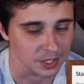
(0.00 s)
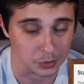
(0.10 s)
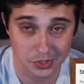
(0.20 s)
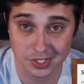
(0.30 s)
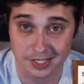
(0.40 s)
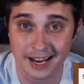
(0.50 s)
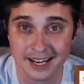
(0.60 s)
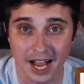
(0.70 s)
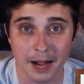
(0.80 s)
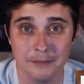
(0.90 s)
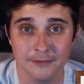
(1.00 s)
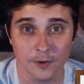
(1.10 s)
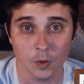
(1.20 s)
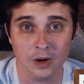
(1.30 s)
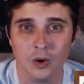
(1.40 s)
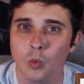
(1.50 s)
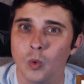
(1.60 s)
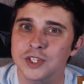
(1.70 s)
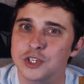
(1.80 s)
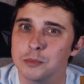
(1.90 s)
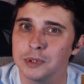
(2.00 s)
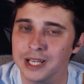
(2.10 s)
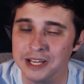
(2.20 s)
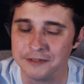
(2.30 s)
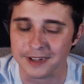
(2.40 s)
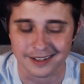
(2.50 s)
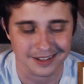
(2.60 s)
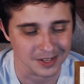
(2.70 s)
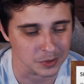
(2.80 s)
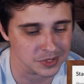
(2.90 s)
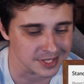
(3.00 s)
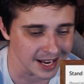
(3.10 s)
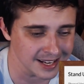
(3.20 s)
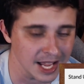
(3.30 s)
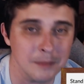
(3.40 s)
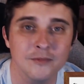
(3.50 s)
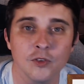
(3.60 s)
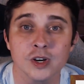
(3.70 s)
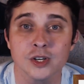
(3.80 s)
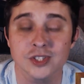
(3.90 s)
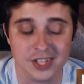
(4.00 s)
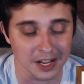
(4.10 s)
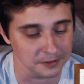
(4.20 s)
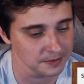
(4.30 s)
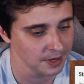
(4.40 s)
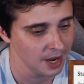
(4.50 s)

stand up for what you believe in. You stand up for yourself.